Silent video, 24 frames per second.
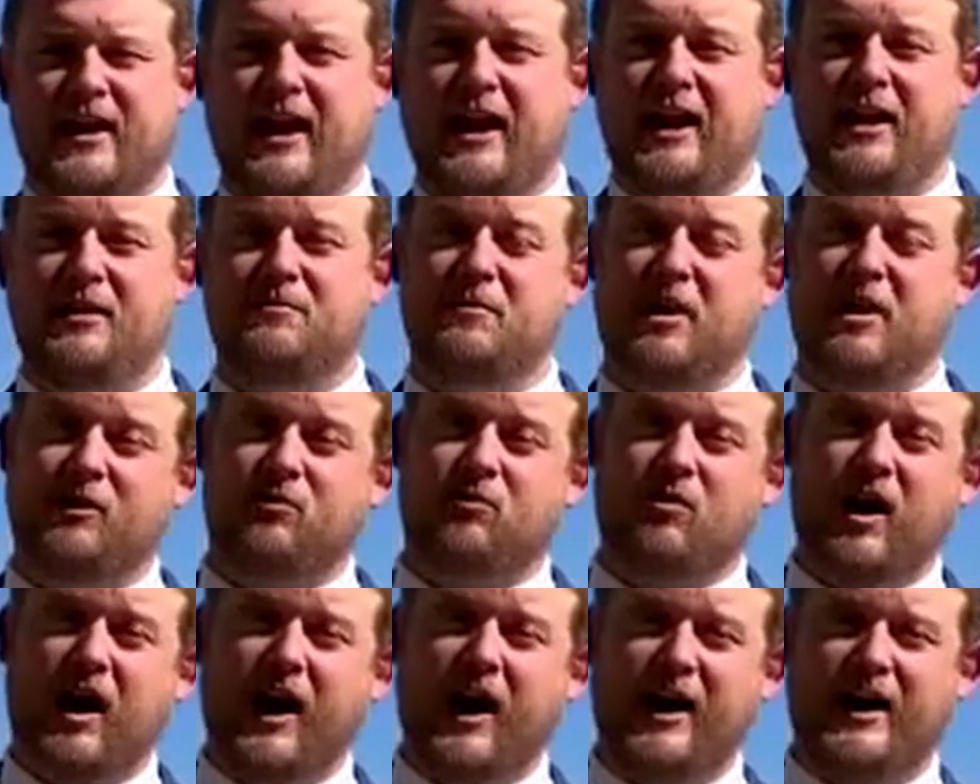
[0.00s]
And my
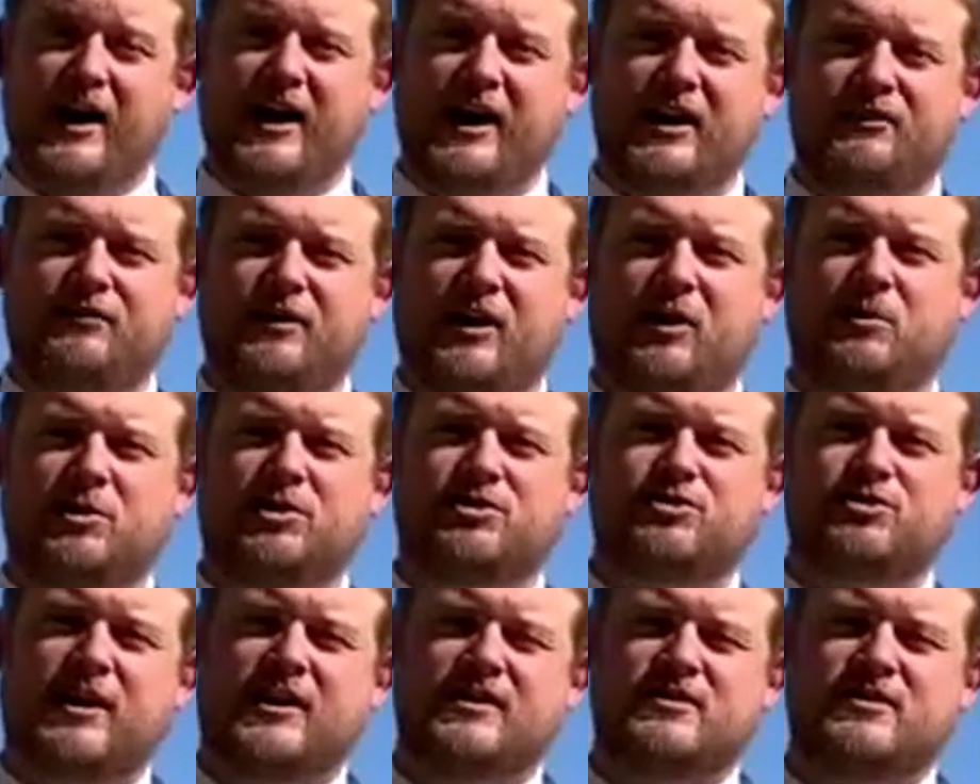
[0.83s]
riding of
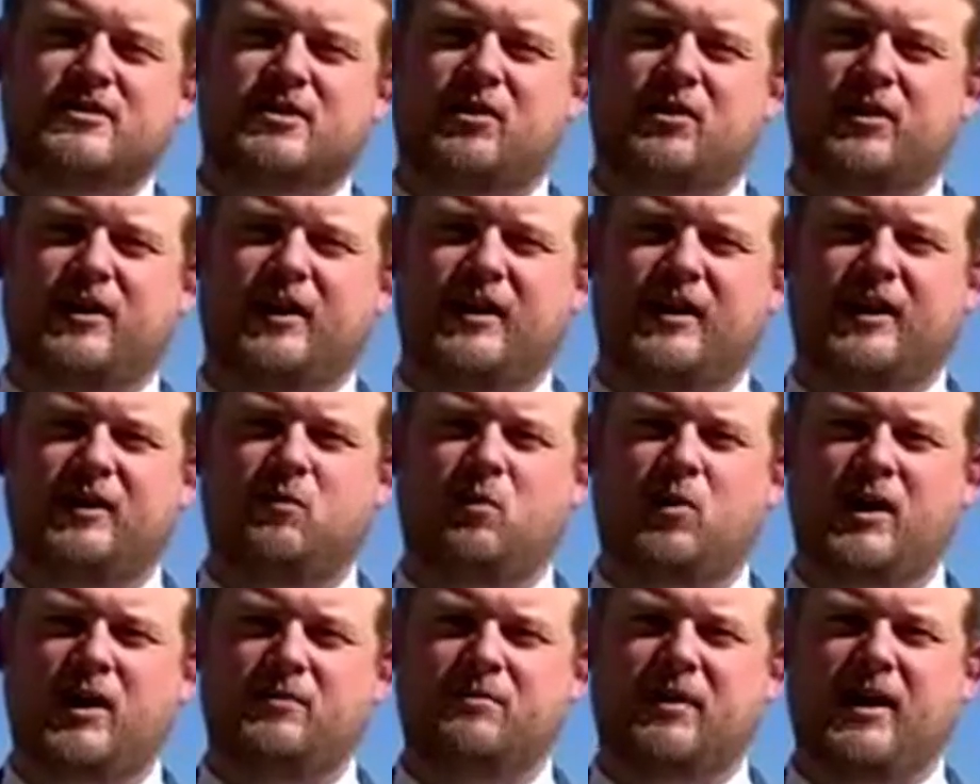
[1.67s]
Elmwood Transcona
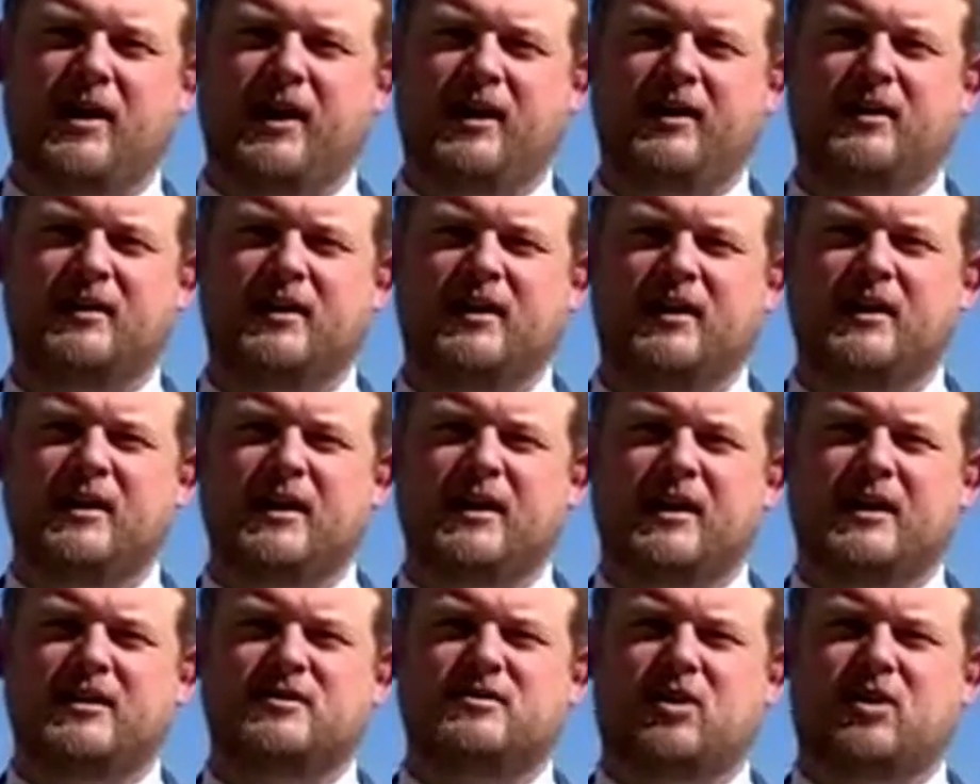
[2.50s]
in Winnipeg
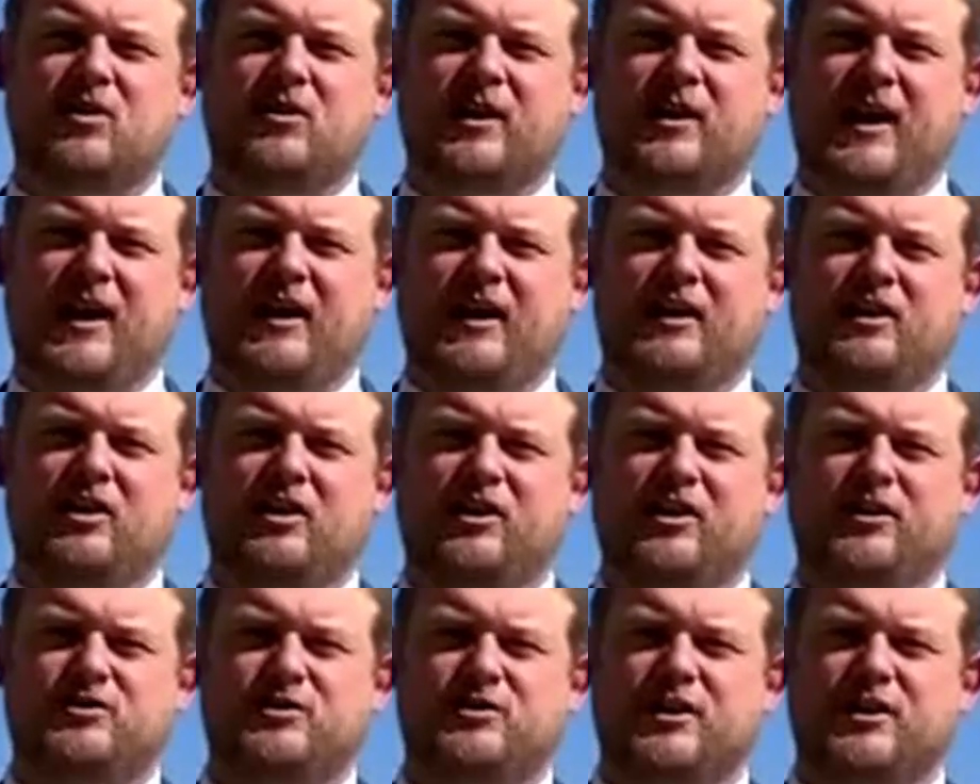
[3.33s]
is located
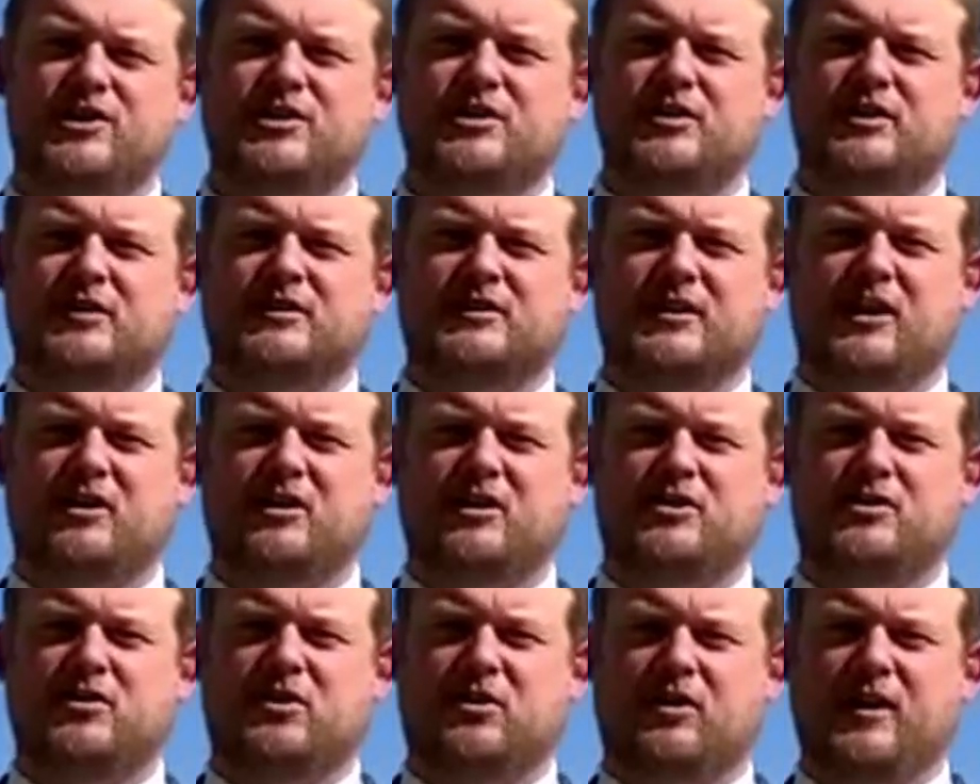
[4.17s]
on the traditional
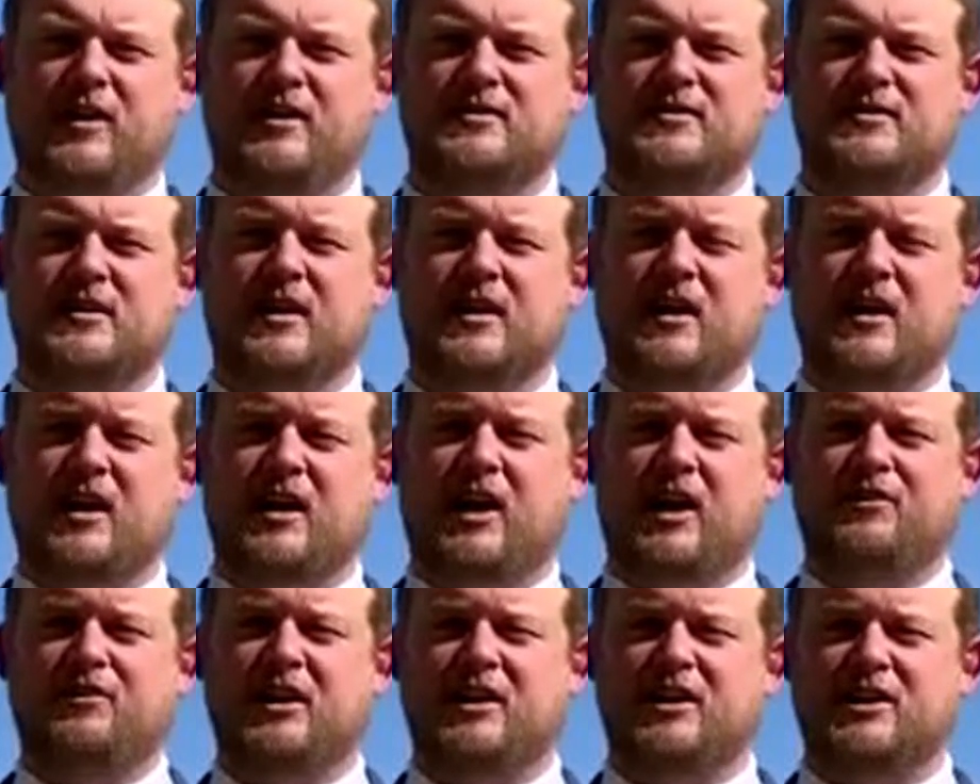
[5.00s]
territories
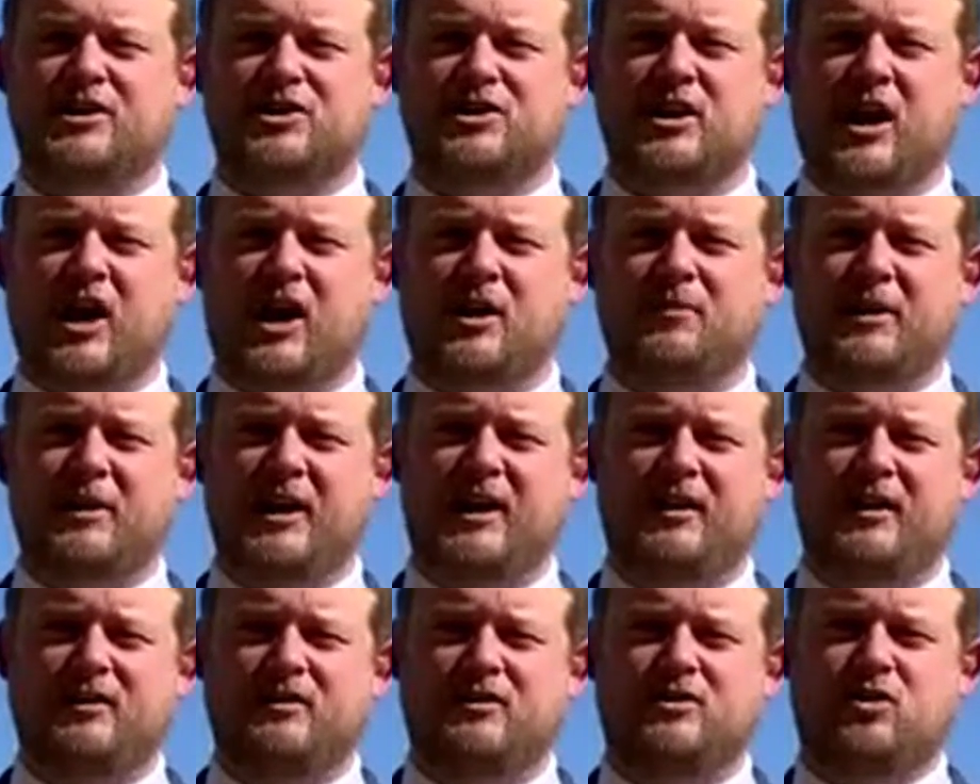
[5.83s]
of the
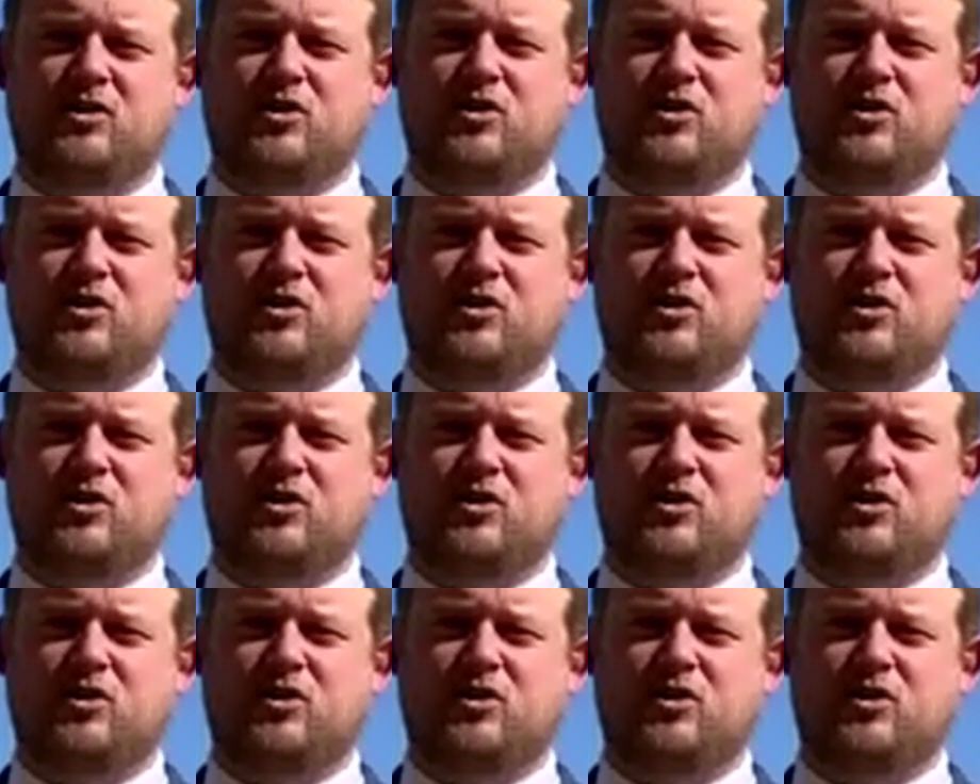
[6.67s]
Anishinaabe,